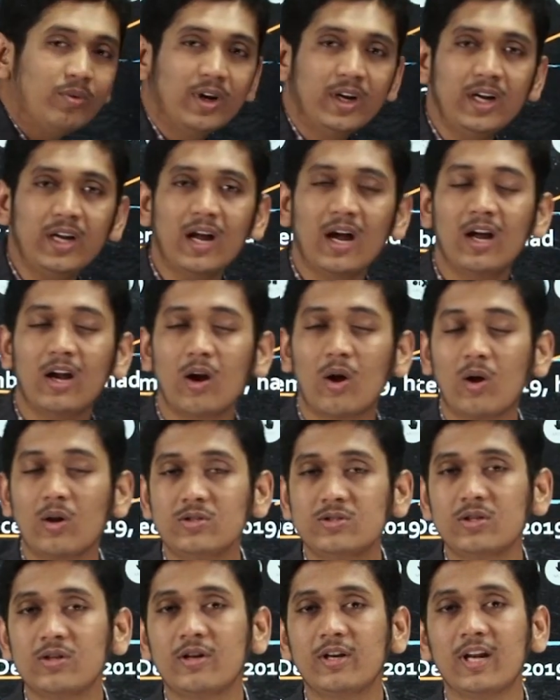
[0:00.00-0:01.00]
worry, I will
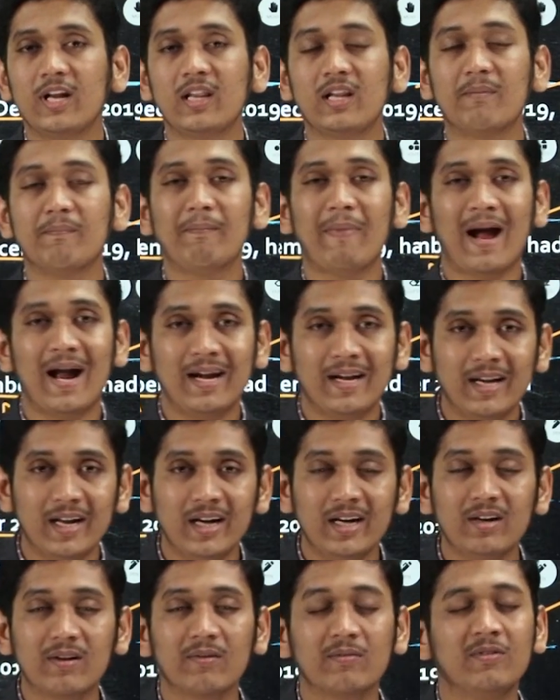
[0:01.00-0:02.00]
also tell the
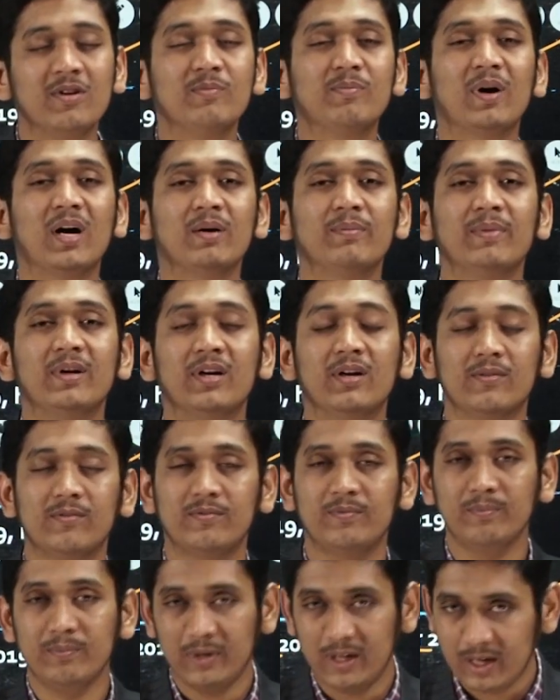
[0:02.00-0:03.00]
mandate of Department
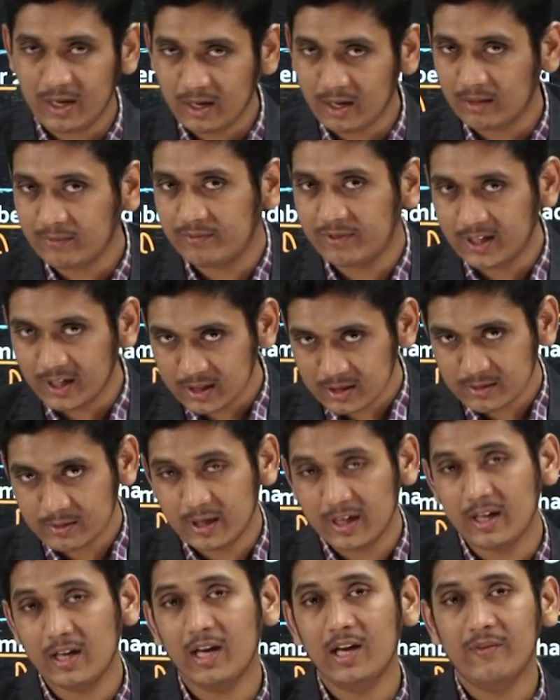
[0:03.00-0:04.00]
of Military Affairs
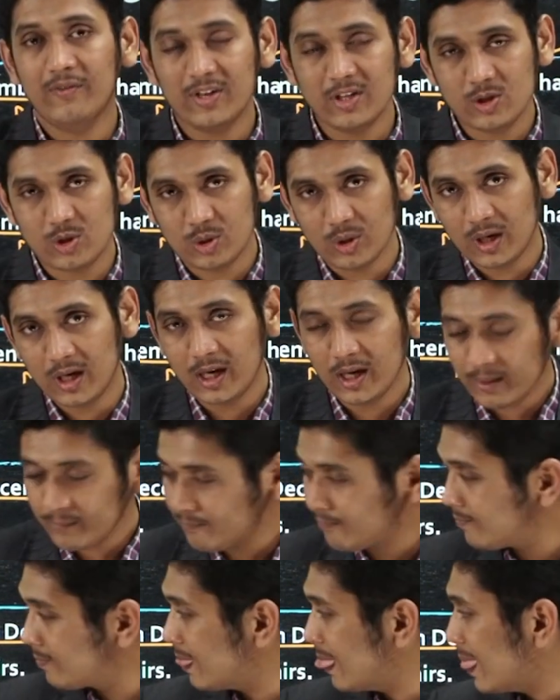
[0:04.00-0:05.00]
in eventually.
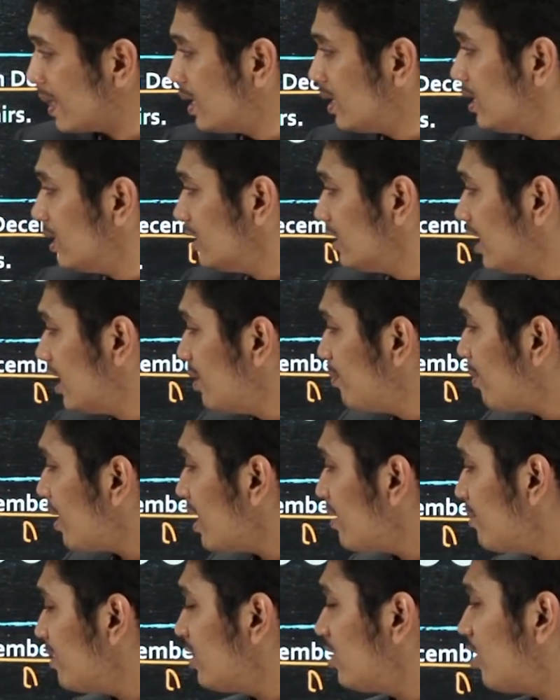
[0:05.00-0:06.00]
The
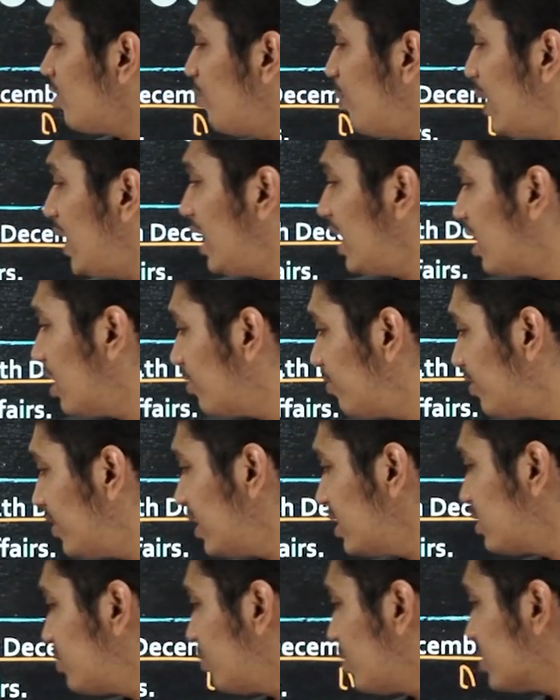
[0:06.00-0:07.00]
Department of Military
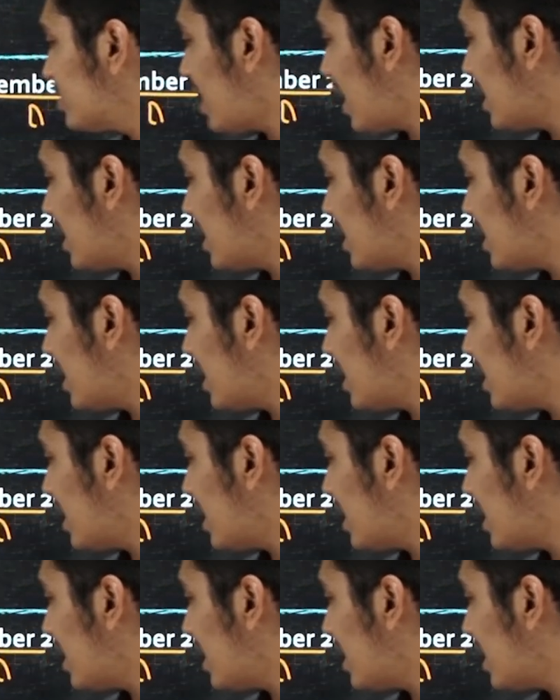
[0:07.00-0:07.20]
Affairs was